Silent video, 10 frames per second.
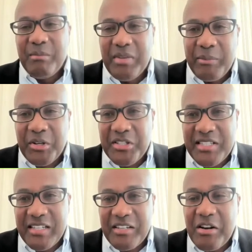but I'm going to
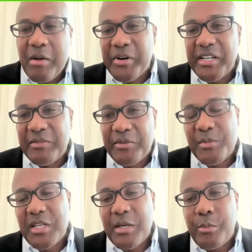sit and operate it
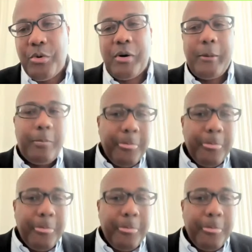from Singapore.